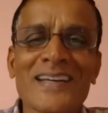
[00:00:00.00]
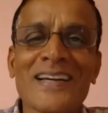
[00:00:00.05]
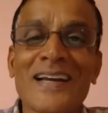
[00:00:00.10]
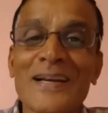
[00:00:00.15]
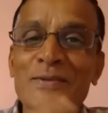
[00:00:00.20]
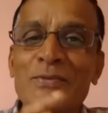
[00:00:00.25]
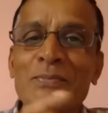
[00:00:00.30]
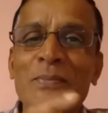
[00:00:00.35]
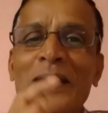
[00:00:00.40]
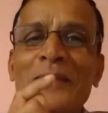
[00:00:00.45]
I,
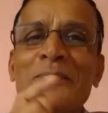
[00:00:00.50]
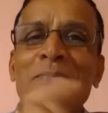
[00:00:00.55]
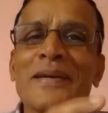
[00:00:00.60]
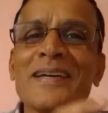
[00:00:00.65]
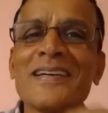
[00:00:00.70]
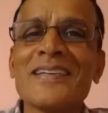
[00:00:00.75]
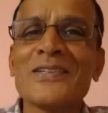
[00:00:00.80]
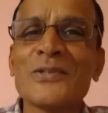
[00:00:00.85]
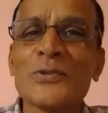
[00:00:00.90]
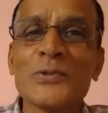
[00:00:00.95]
I
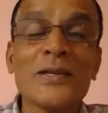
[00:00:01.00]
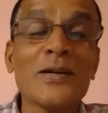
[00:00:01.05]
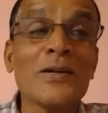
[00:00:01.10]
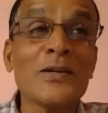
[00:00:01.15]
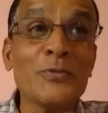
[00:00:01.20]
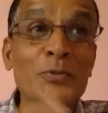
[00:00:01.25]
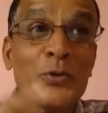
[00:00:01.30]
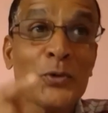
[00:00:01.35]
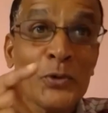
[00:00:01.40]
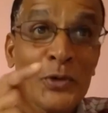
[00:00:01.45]
made, to, you know,
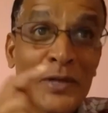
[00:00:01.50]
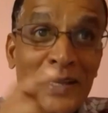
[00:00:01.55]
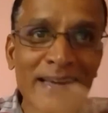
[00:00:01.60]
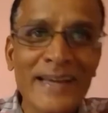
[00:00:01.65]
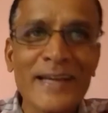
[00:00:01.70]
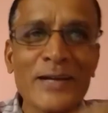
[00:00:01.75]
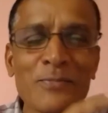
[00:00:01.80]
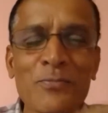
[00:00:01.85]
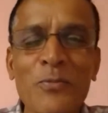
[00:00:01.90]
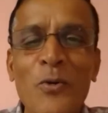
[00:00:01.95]
if you
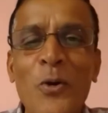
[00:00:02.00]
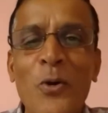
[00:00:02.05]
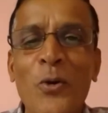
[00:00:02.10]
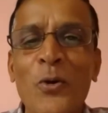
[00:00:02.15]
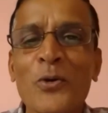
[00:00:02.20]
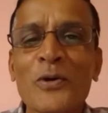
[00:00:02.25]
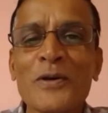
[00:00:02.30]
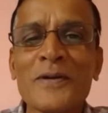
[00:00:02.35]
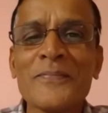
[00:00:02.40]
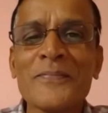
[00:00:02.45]
irrigate
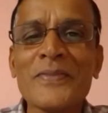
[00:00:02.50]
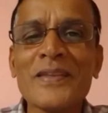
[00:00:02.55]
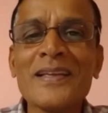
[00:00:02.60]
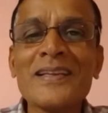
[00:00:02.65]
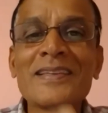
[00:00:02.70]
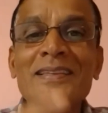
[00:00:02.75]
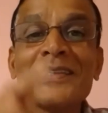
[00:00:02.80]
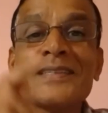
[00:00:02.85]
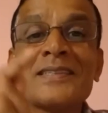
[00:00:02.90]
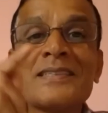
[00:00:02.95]
more,
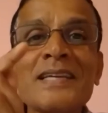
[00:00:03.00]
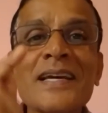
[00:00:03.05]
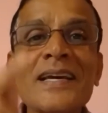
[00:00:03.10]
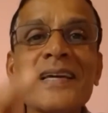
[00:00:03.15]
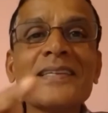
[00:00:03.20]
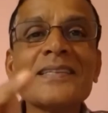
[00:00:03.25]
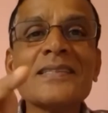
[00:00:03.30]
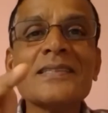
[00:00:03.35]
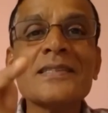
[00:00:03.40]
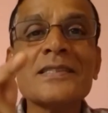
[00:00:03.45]
the
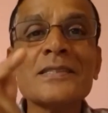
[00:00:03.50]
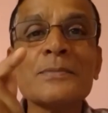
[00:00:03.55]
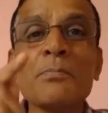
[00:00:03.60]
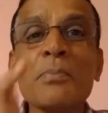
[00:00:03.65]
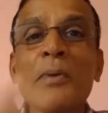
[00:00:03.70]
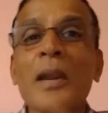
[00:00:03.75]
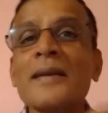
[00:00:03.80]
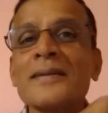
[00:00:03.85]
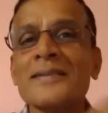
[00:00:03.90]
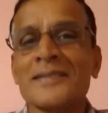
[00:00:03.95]
taste is
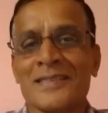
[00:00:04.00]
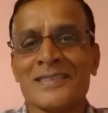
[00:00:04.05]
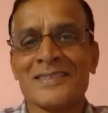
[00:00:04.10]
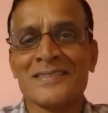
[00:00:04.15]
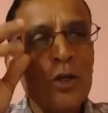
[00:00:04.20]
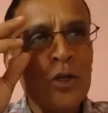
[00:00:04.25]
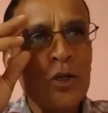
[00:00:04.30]
blunt.